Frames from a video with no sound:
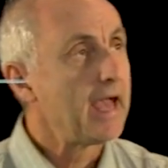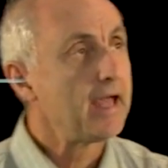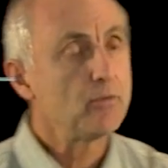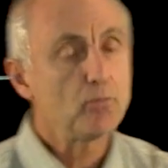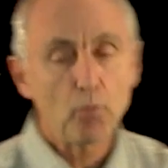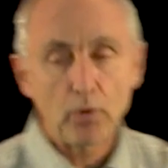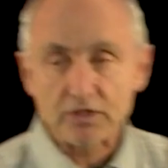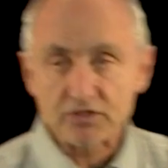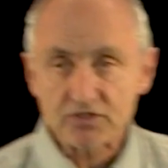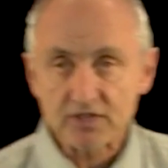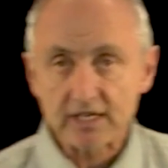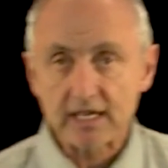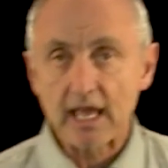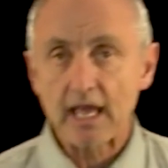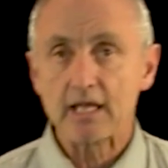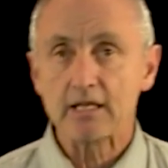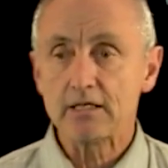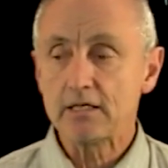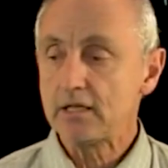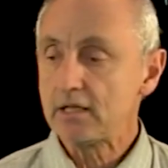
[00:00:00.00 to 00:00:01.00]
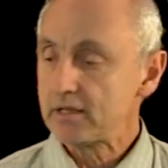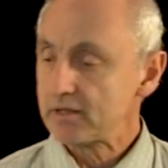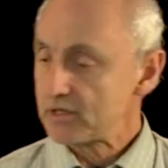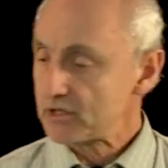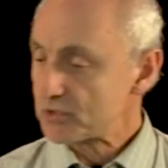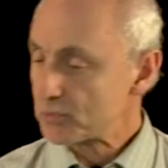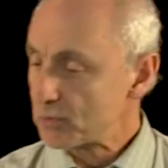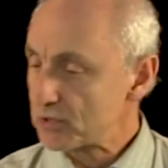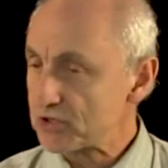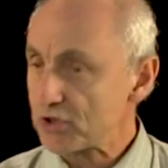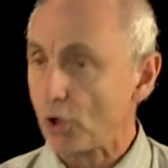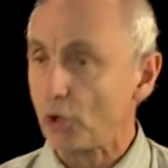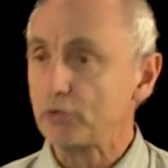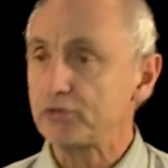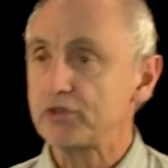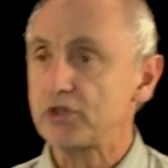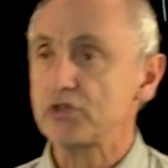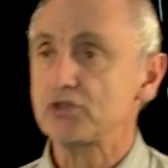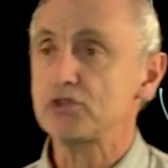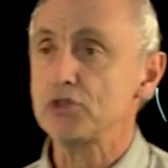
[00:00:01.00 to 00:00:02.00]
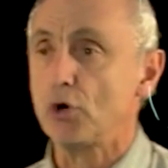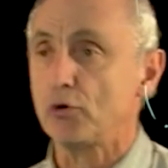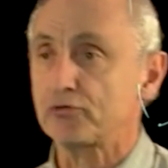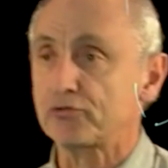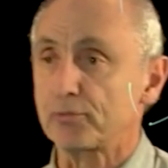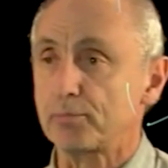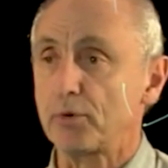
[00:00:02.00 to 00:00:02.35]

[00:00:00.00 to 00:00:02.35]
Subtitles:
And once again, this result is no